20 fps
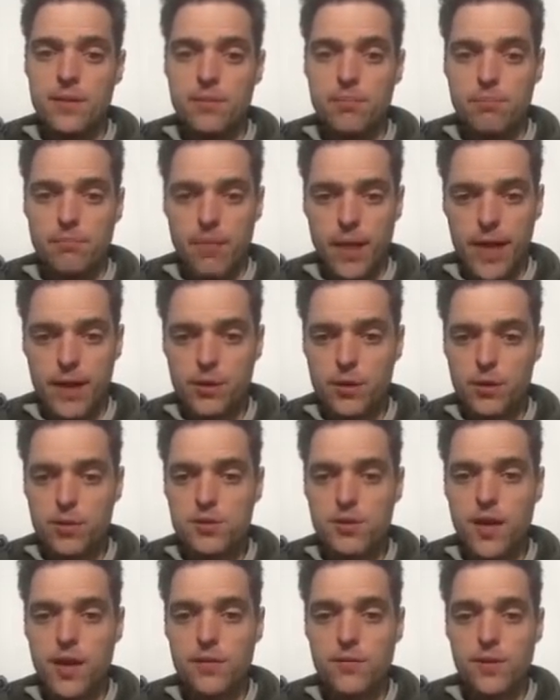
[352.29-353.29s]

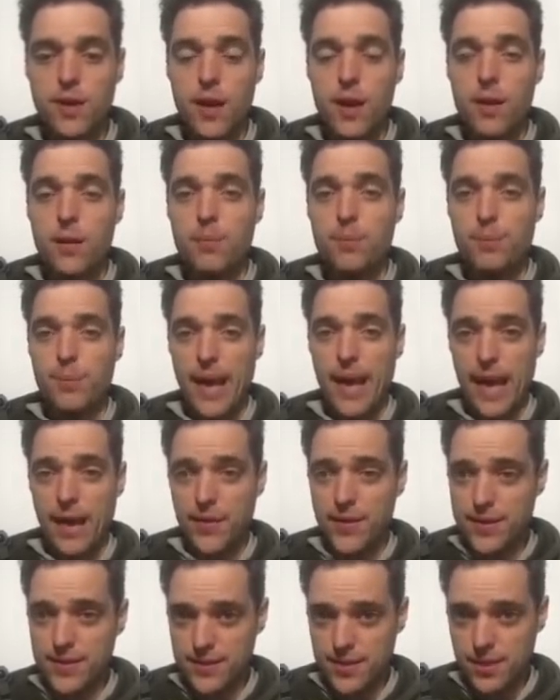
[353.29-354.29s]
Microsoft,
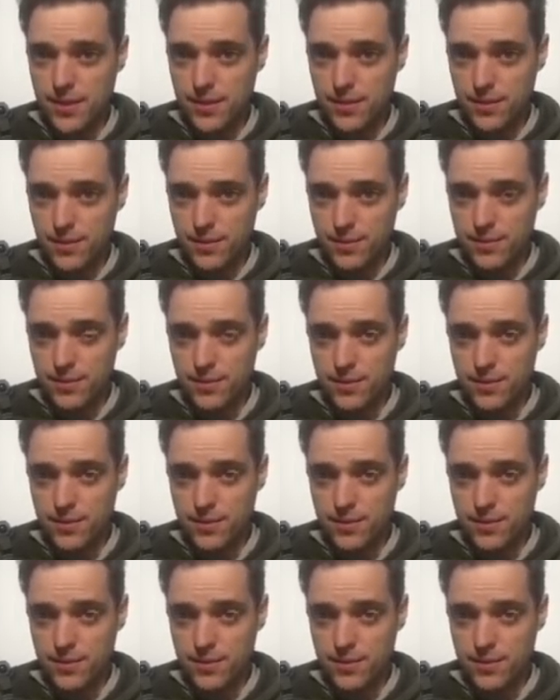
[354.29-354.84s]
Palantir,